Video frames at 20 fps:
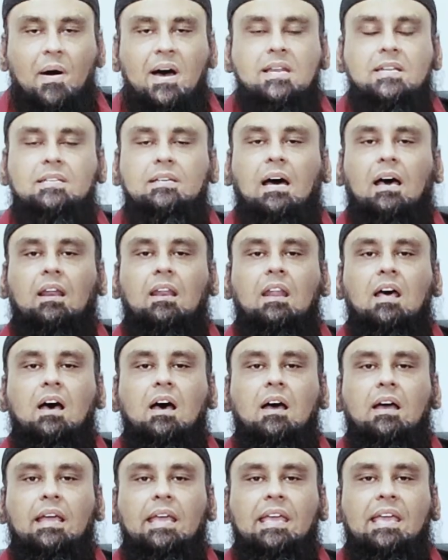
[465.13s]
But
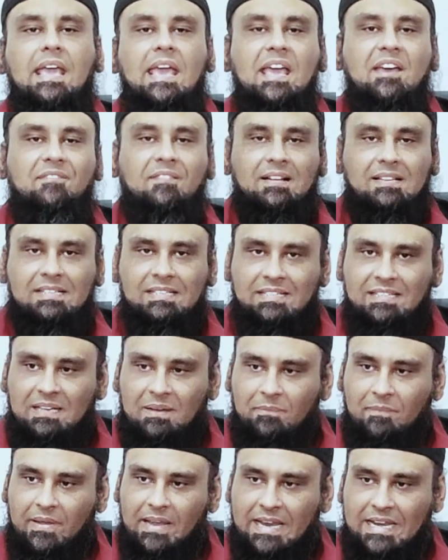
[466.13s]
Allah gave us
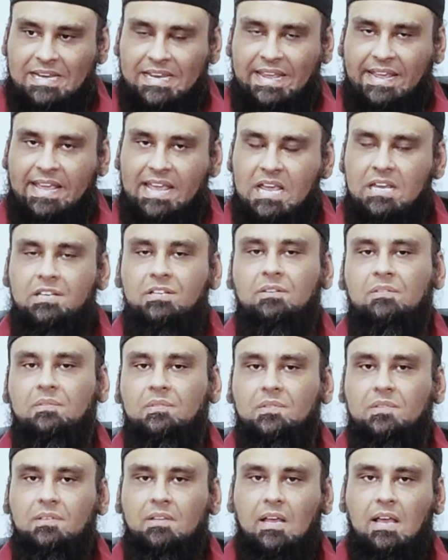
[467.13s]
some
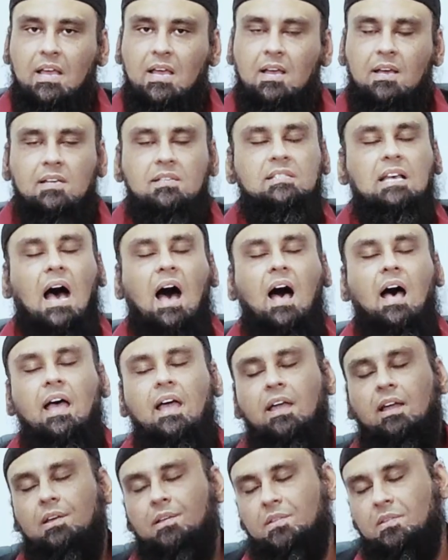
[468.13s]
indications,
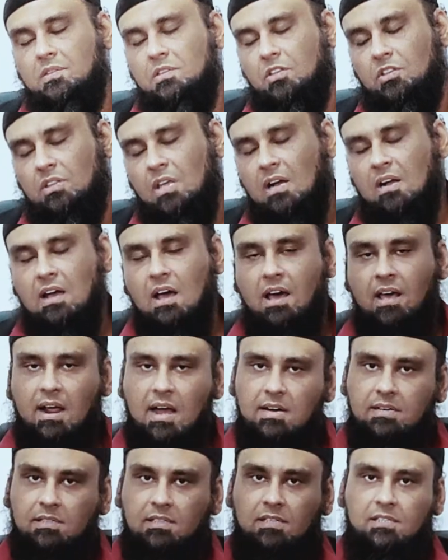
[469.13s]
signs, the
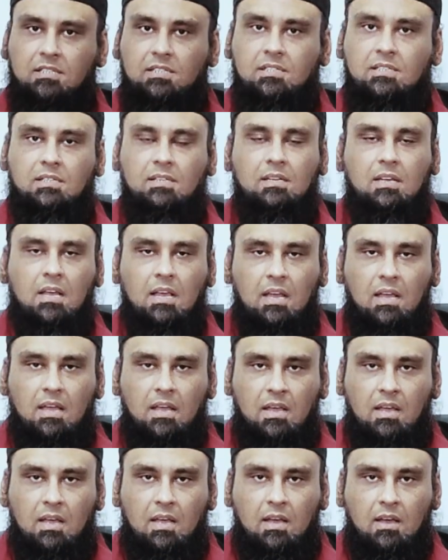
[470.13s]
currents,
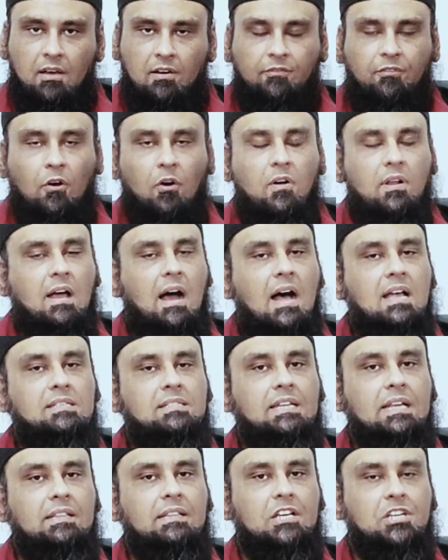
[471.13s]

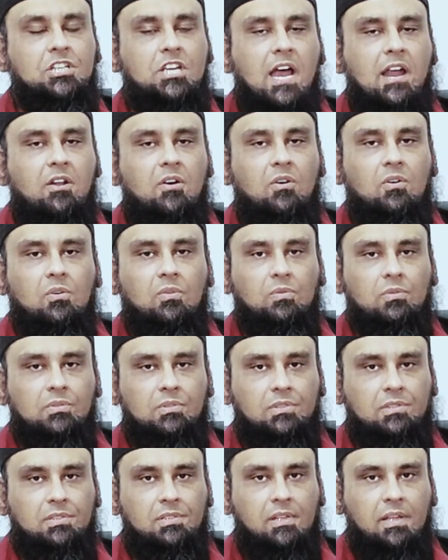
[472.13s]
forecasting the
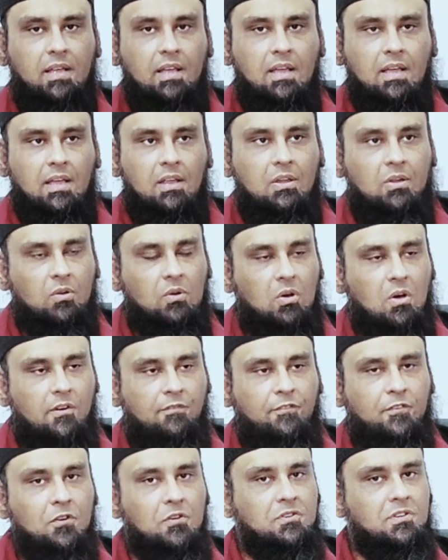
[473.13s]
shadows. You know,
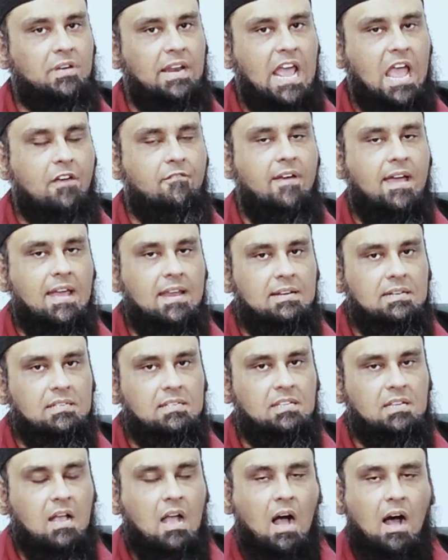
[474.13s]
future
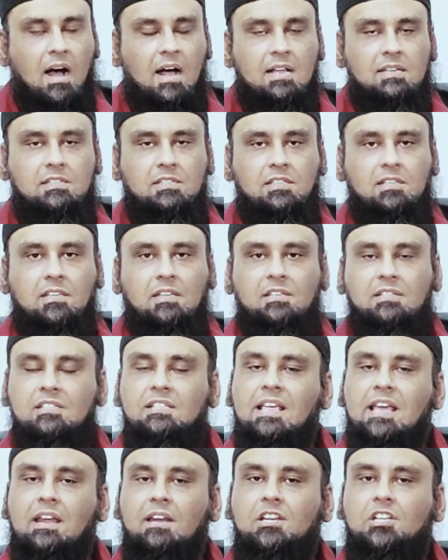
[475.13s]
events cast
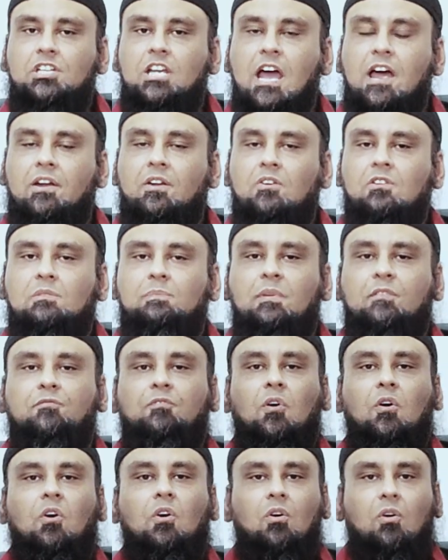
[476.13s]
their shadows
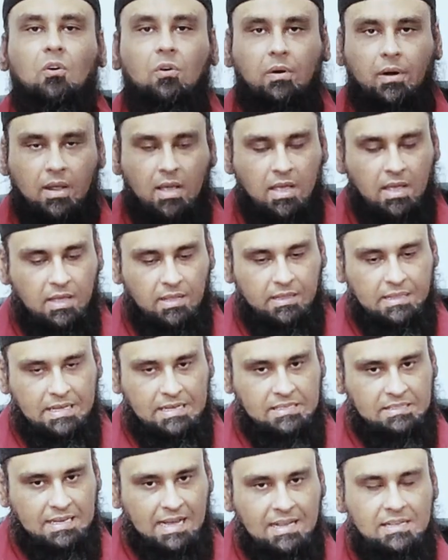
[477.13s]
before.
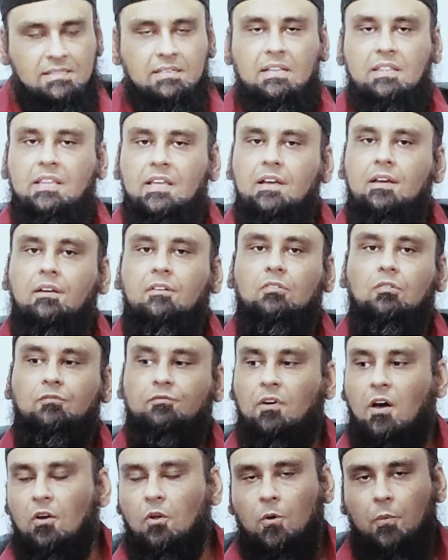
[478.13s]
These signs are there to
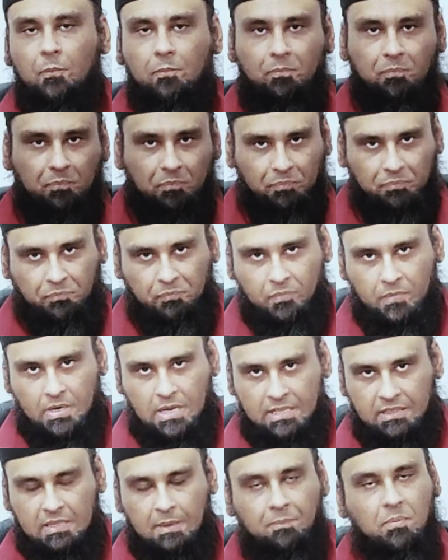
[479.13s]
follow.
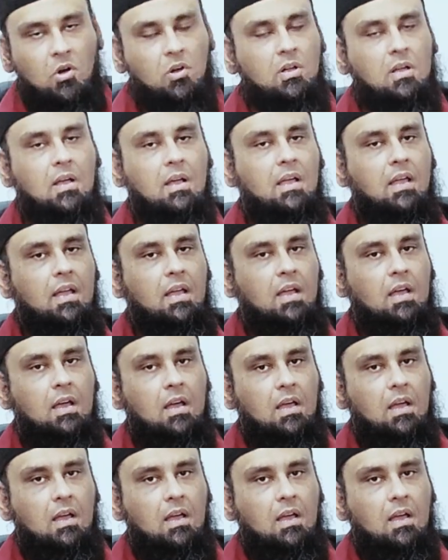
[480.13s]
In the book